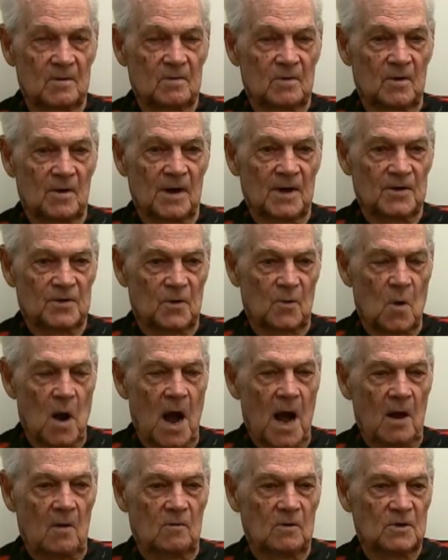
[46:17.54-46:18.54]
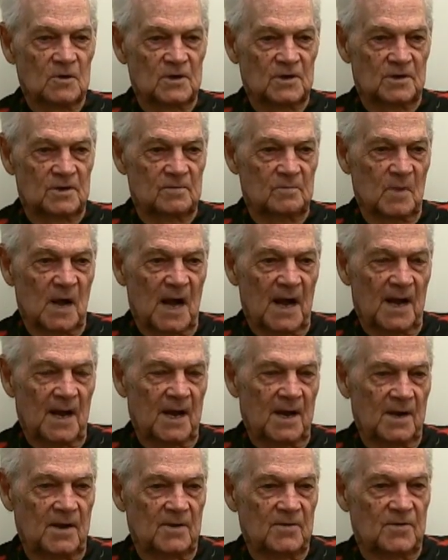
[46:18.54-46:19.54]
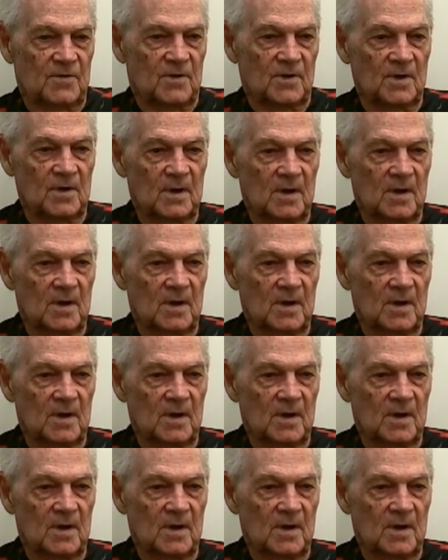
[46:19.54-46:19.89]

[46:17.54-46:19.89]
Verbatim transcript: Granger Wild was my age,